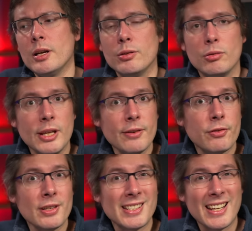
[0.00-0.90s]
The
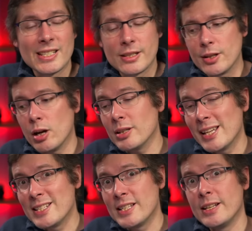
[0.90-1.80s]
difference is not
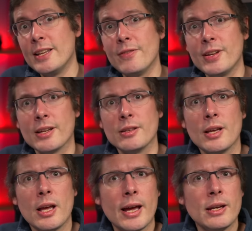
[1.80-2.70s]
insignificant
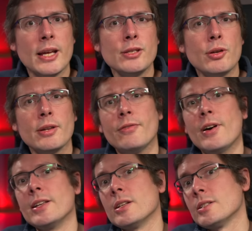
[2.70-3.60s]
unless you can
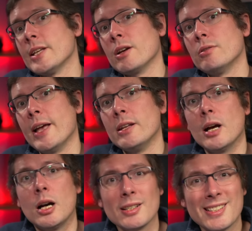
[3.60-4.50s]
find a second-hand
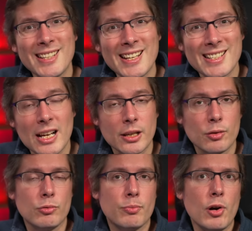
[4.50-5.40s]
R6 at a
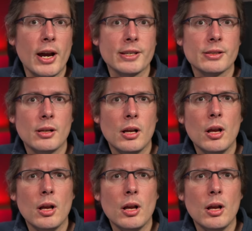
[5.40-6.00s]
good price.